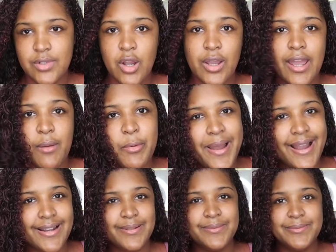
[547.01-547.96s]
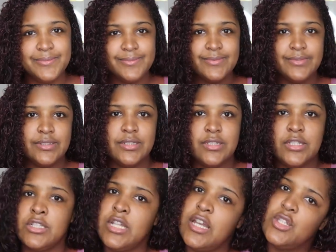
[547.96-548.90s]
Okay, I'll be back.
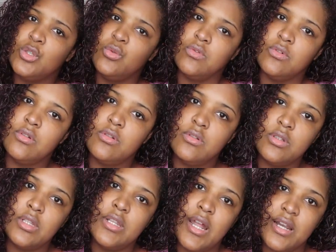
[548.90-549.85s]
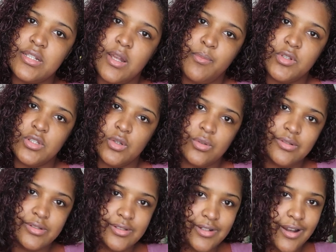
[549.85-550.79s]
Stay tuned to the next episode
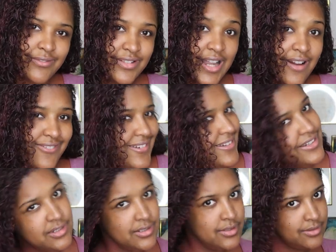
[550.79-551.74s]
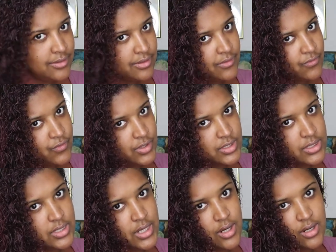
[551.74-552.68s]
of Daphne
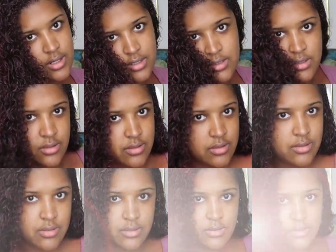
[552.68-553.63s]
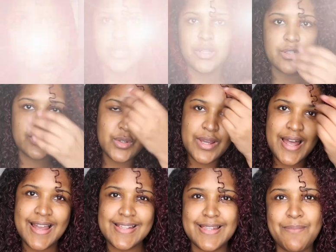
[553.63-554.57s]
versus hair. So
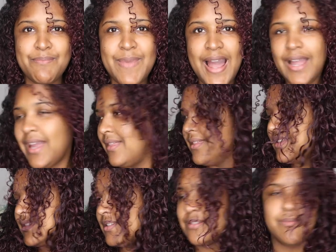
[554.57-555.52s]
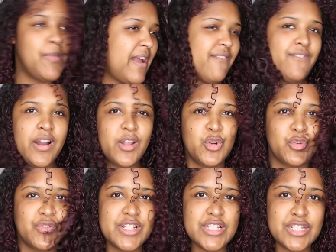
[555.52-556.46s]
guys, I'm back, and this is my final
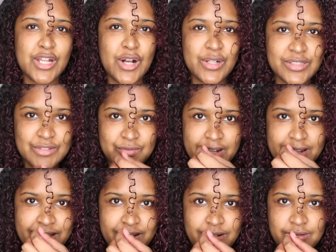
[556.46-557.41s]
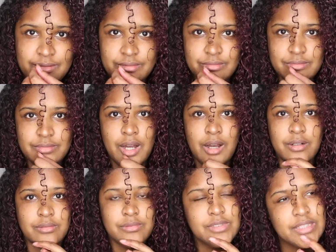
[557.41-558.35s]
results right here. Ooh,
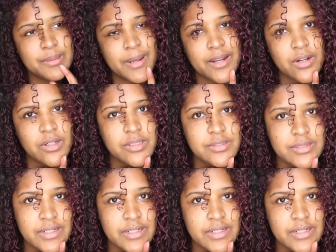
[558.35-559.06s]
oh, you see my curls?